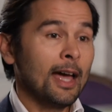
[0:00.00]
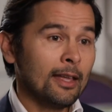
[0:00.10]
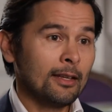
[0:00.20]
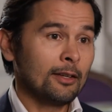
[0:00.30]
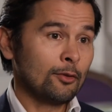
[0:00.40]

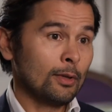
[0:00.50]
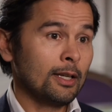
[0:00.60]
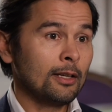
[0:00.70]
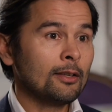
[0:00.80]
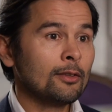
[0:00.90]
and that is
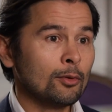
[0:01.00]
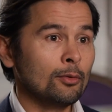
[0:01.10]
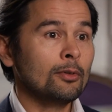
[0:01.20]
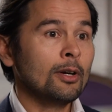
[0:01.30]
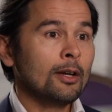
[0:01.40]
willing
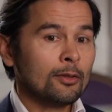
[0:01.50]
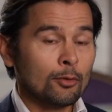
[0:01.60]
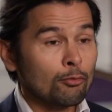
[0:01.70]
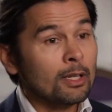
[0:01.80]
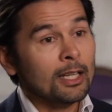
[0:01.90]
to
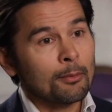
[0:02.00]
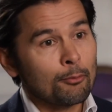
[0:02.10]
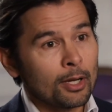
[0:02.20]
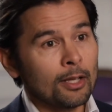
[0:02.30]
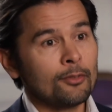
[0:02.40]
really
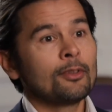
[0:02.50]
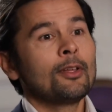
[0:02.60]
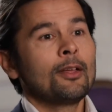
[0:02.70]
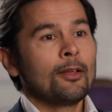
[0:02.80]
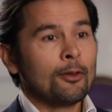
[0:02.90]
embrace
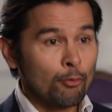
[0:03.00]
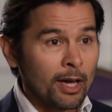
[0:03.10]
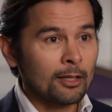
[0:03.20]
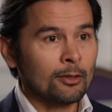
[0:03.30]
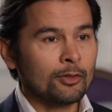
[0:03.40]

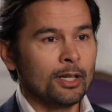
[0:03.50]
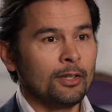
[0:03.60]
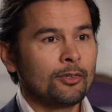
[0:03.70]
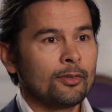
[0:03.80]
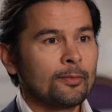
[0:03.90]
radical
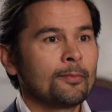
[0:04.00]
change.